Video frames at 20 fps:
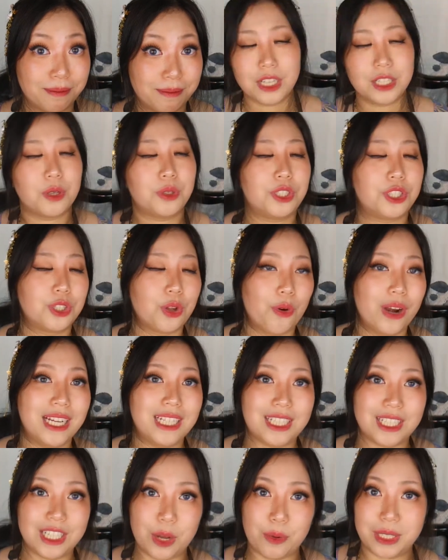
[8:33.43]
So storing
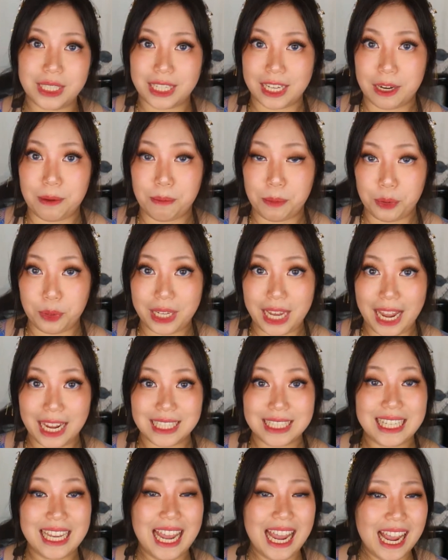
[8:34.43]
Snowskin
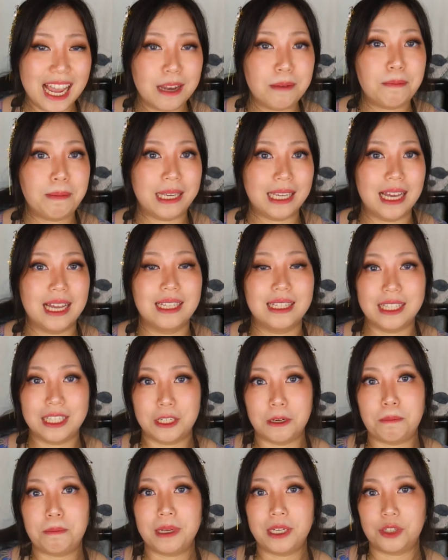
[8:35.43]
mooncakes can be a
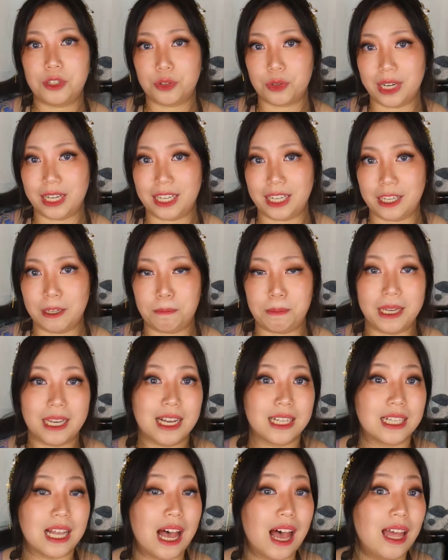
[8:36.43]
little bit tricky
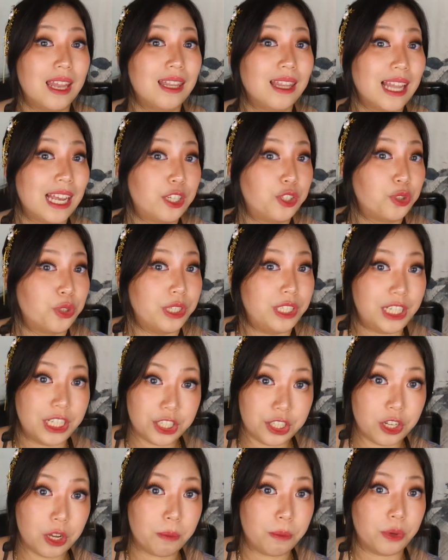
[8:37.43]
because unlike
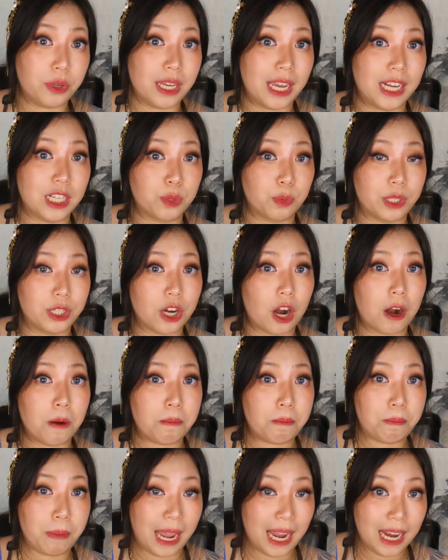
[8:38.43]
traditional mooncakes which are
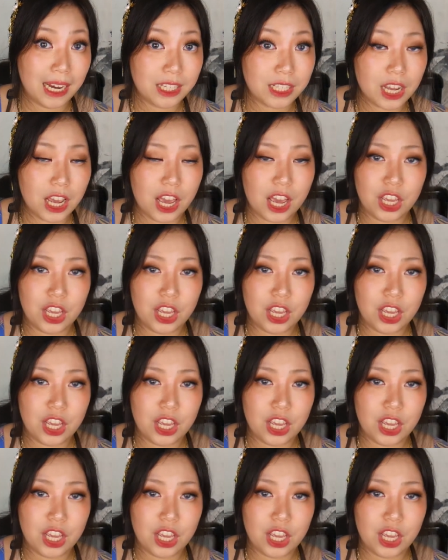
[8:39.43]
baked,